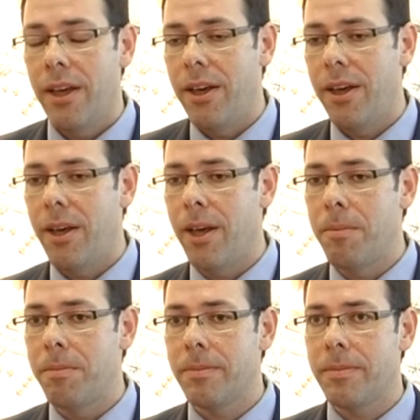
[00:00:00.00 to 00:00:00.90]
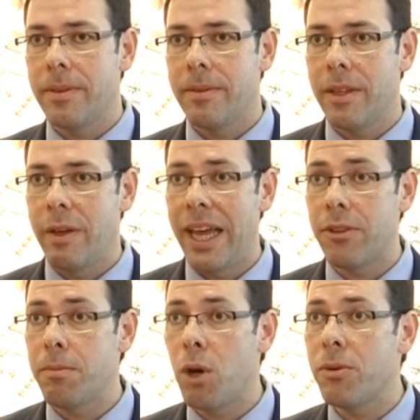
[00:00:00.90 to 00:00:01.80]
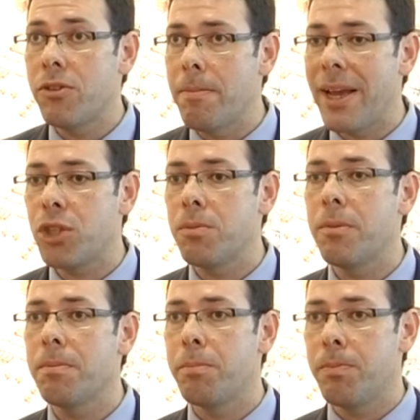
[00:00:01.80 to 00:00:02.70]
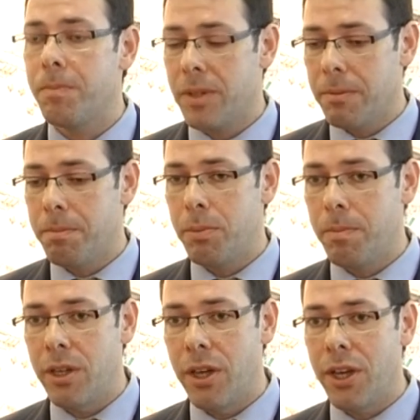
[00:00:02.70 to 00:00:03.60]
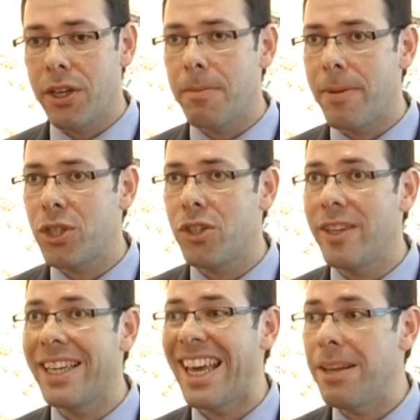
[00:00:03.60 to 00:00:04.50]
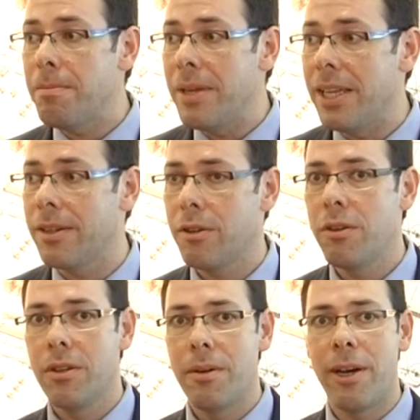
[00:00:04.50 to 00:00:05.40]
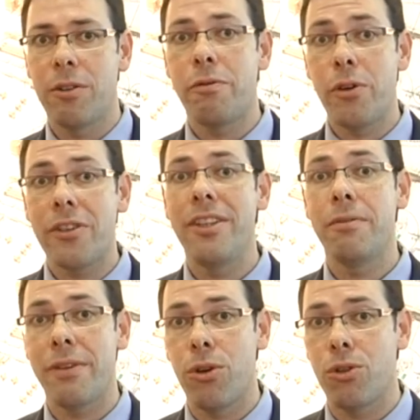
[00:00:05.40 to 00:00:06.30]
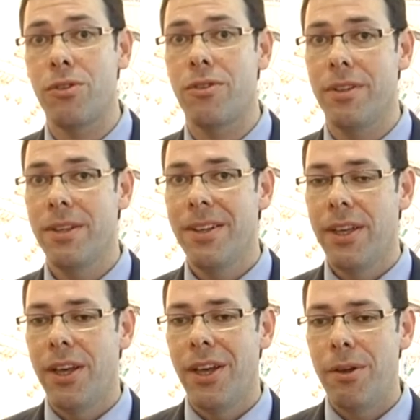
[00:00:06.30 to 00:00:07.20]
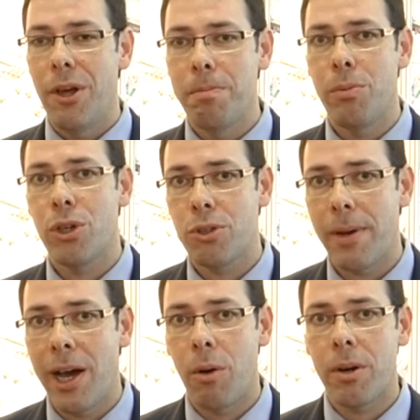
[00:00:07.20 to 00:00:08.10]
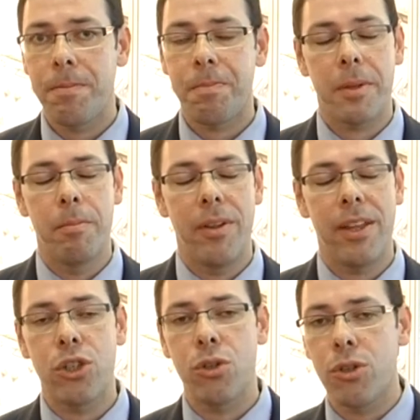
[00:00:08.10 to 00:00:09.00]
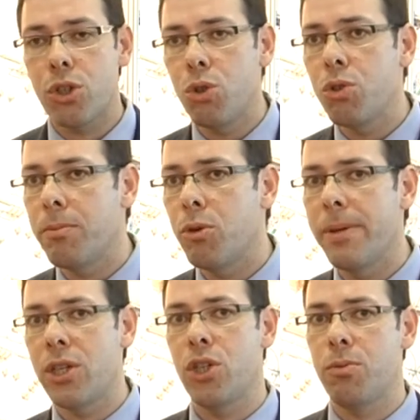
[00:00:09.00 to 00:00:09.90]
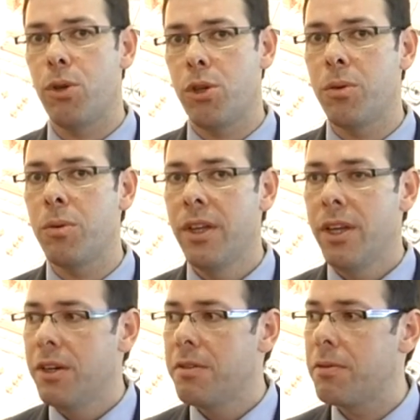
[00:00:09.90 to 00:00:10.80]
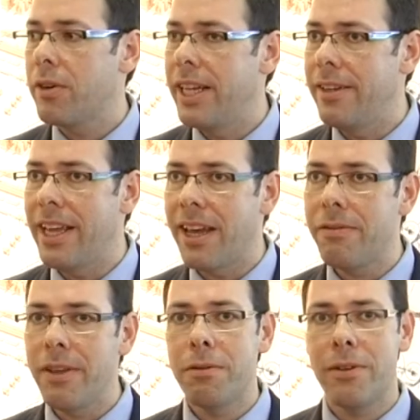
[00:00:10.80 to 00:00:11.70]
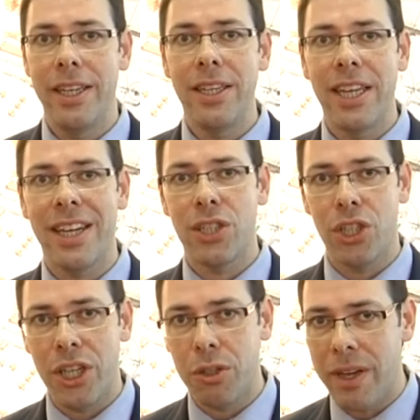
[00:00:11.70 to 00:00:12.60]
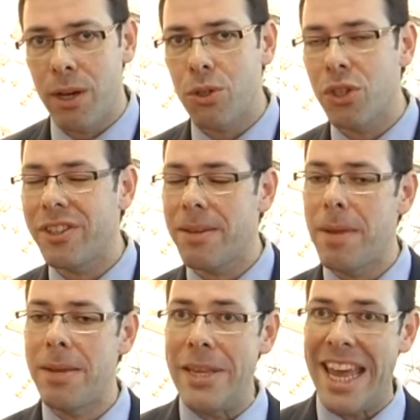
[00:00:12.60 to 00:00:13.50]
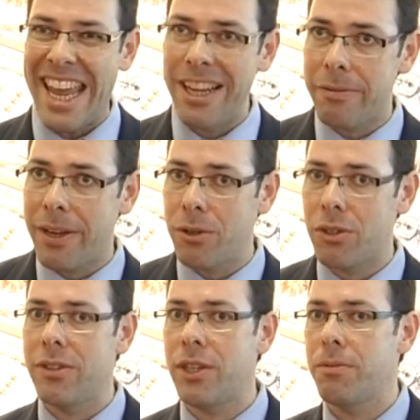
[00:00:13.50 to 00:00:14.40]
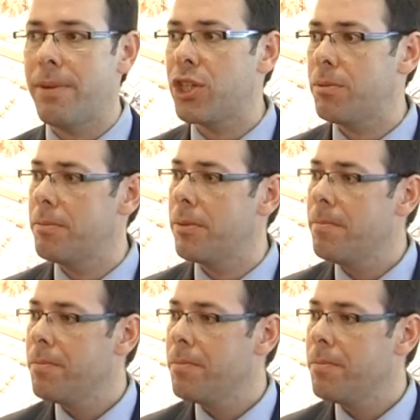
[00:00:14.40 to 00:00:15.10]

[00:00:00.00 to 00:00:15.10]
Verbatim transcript: Um, at the moment, the maximum uh, capacity can be about 13,000 birds per hour, but that is not a suitable business model for India. I think for India, the 6,000 and maybe 8,000 as a maximum